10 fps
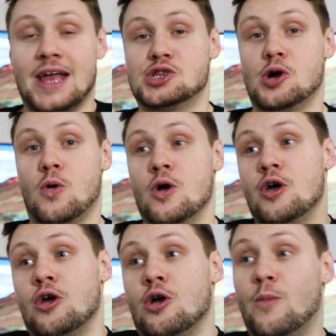And so
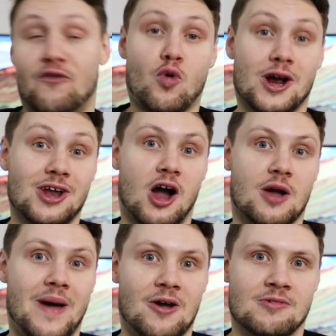before I
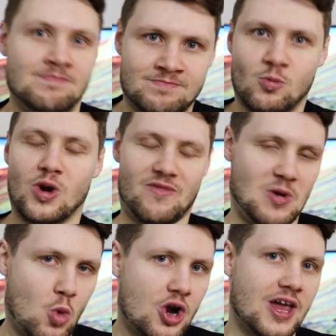talk about what I've
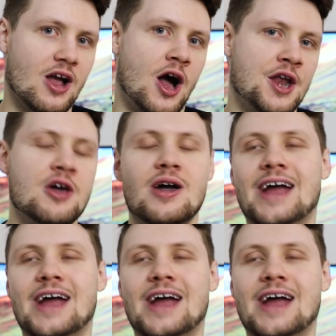been working on,